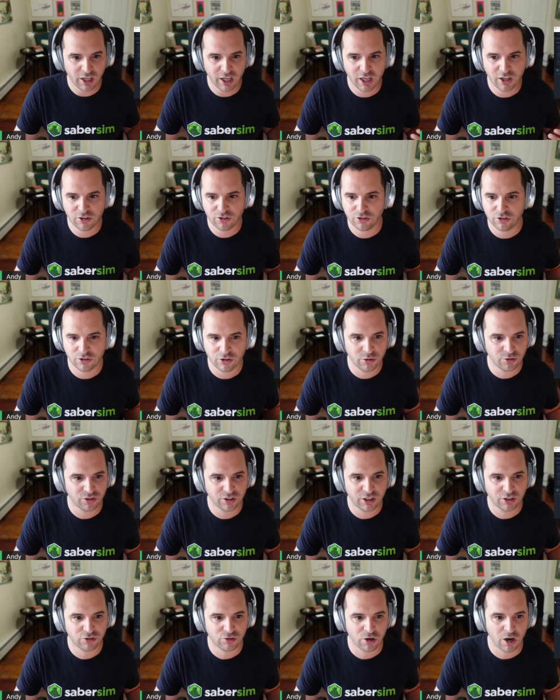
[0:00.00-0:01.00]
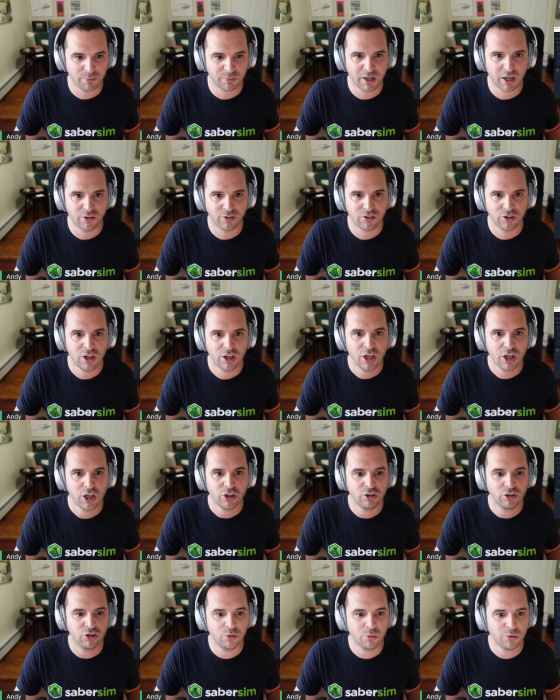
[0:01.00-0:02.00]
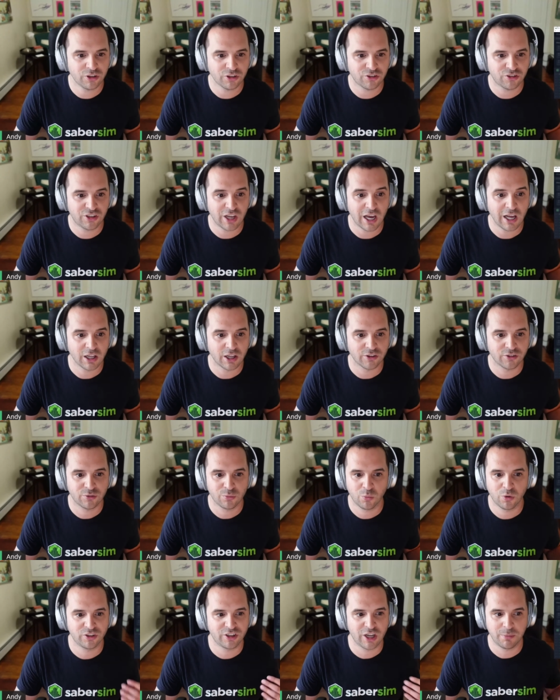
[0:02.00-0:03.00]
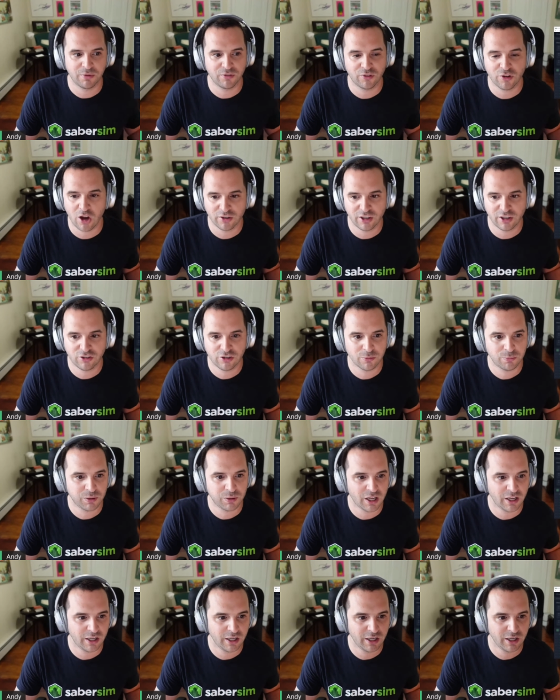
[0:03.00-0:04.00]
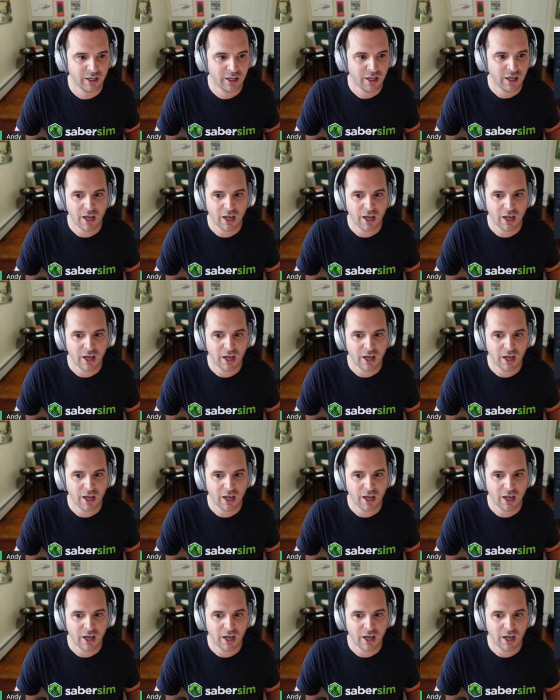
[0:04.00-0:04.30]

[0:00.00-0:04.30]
is, using these dropdowns, you will just tell us what type of contest you're playing,